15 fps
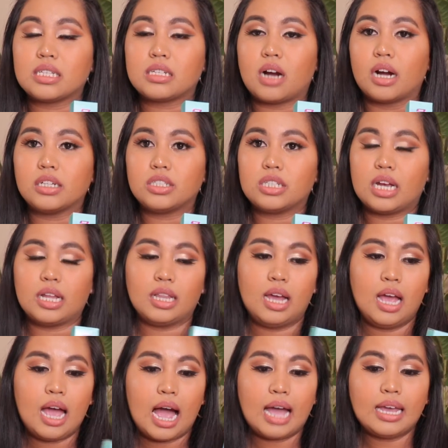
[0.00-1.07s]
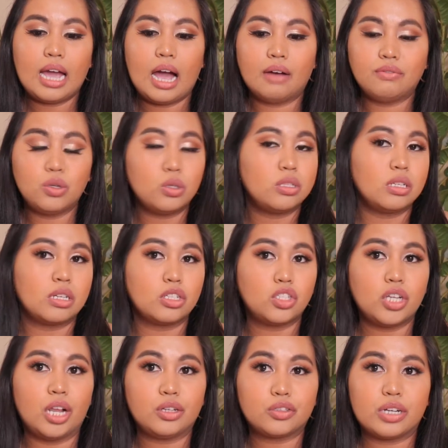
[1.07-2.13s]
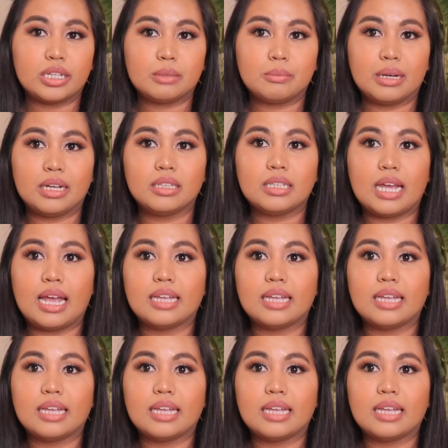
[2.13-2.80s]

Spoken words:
scar gel. I have using the gel treatment,